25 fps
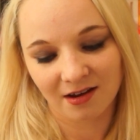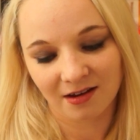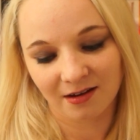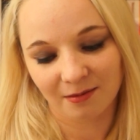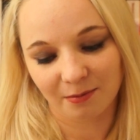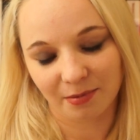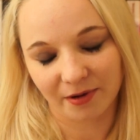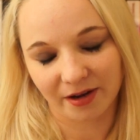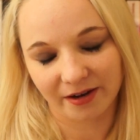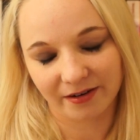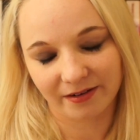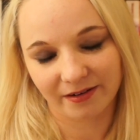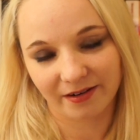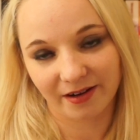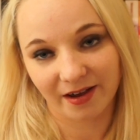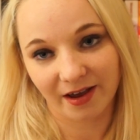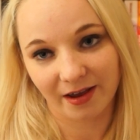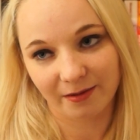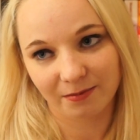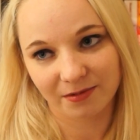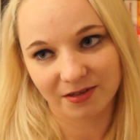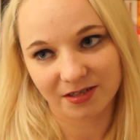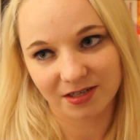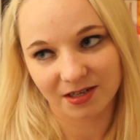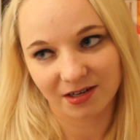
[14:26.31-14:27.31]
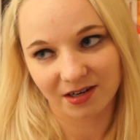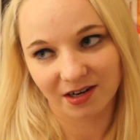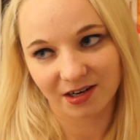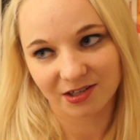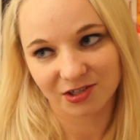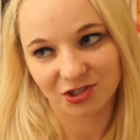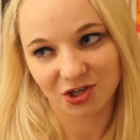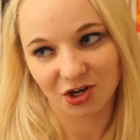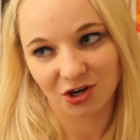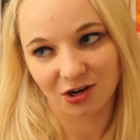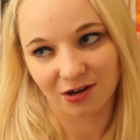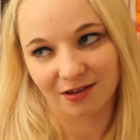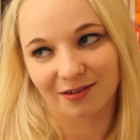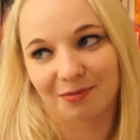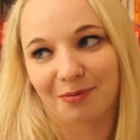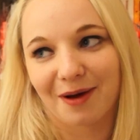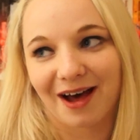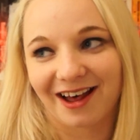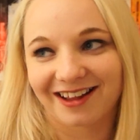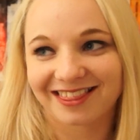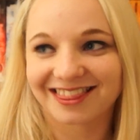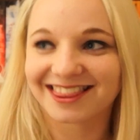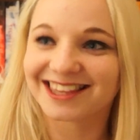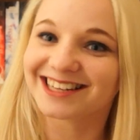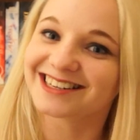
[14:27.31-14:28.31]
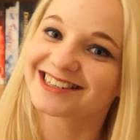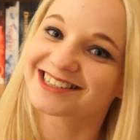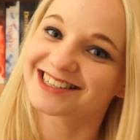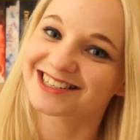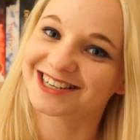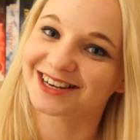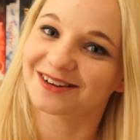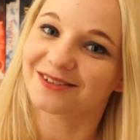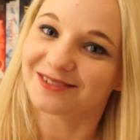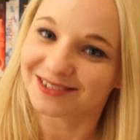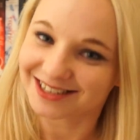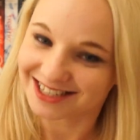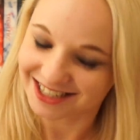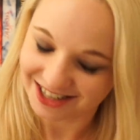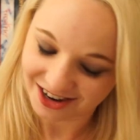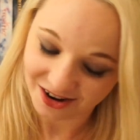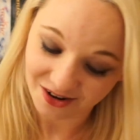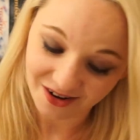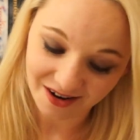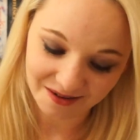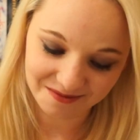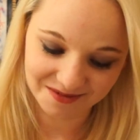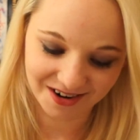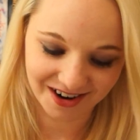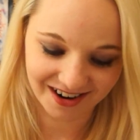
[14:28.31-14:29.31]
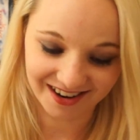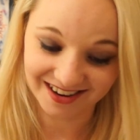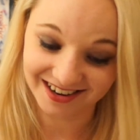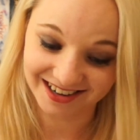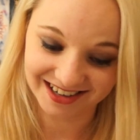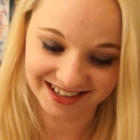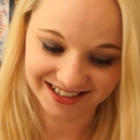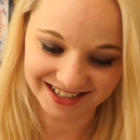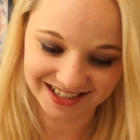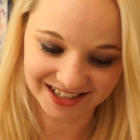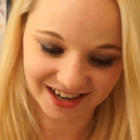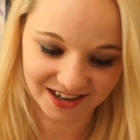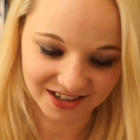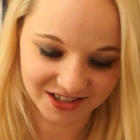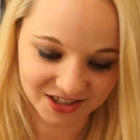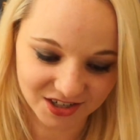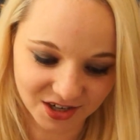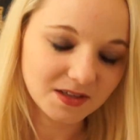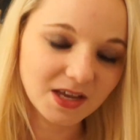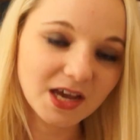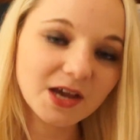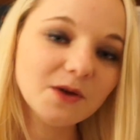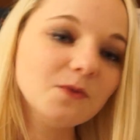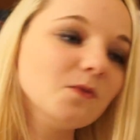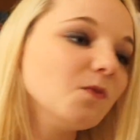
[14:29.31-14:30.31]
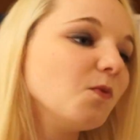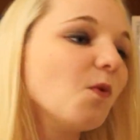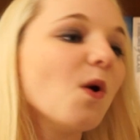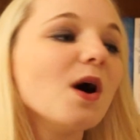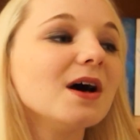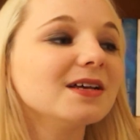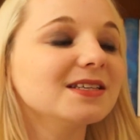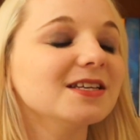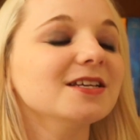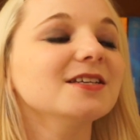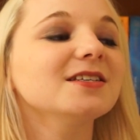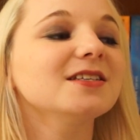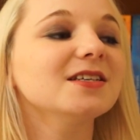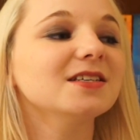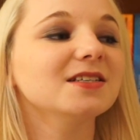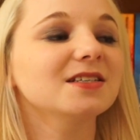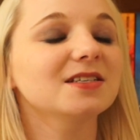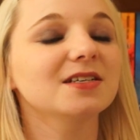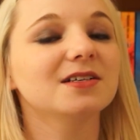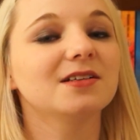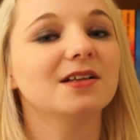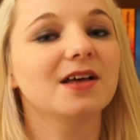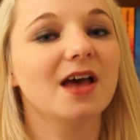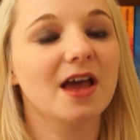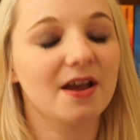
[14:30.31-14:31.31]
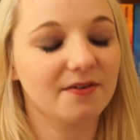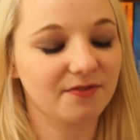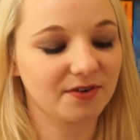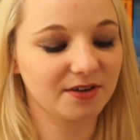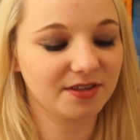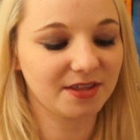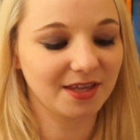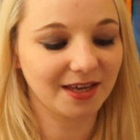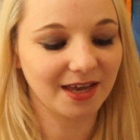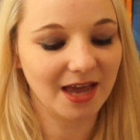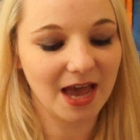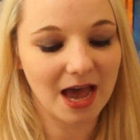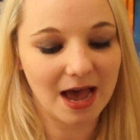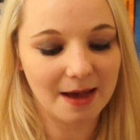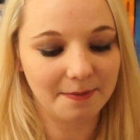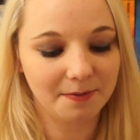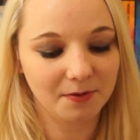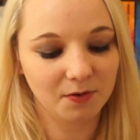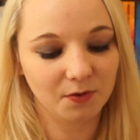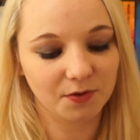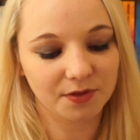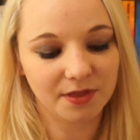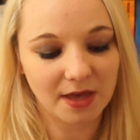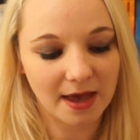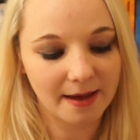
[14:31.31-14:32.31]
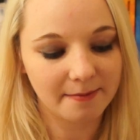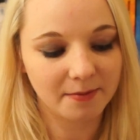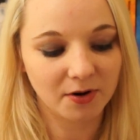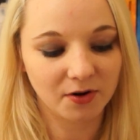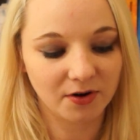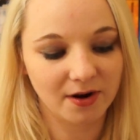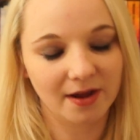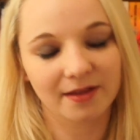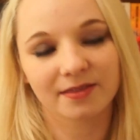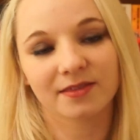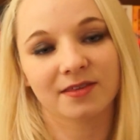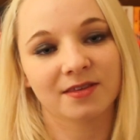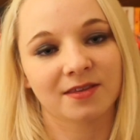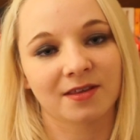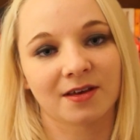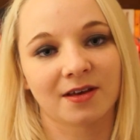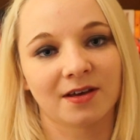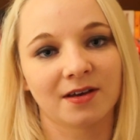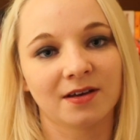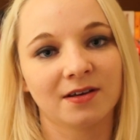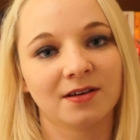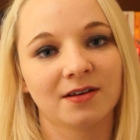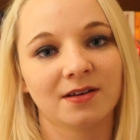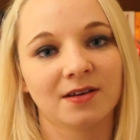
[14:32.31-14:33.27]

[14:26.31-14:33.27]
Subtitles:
But I'm a teenage girl about this too, so I'm not gonna judge it. It wasn't until everything happened with Amarantha